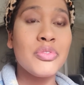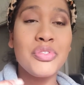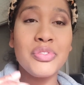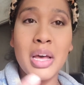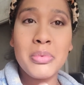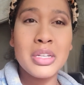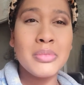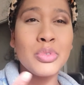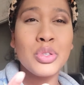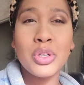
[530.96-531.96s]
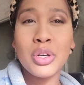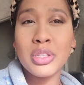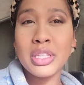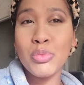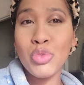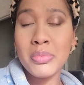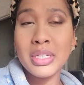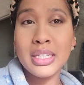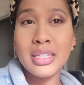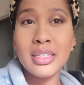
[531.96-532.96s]
feminine, girly,
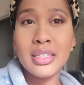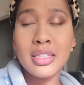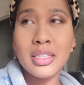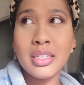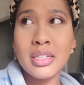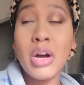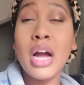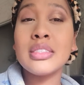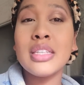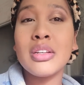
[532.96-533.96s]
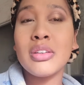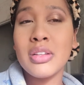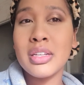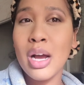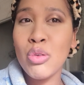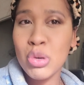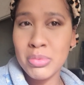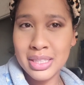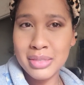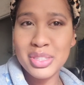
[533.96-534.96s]
womany, I say girly, not
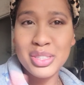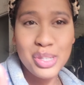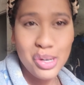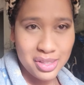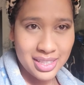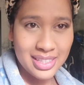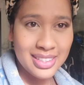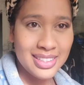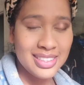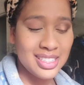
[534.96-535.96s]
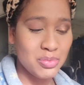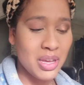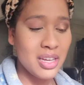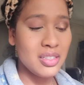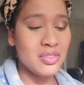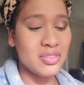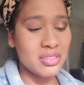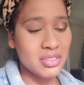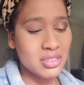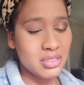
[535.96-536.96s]
womany, but girly smell,
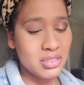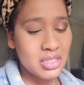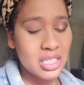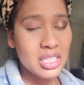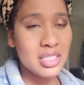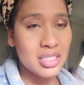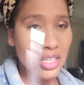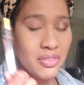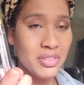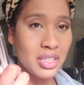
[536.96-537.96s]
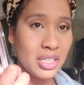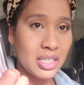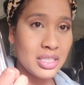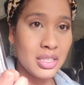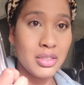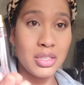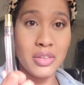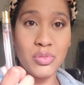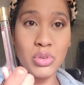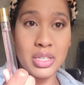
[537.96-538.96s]
it's definitely something
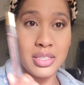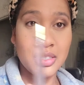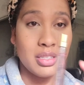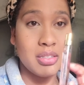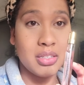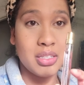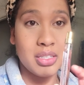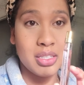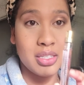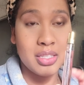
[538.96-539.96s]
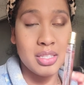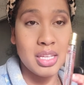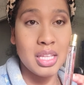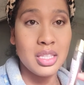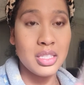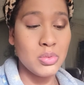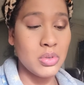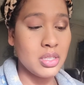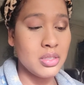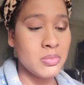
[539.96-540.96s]
if you want to consider, get this
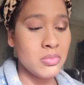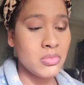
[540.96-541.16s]
one.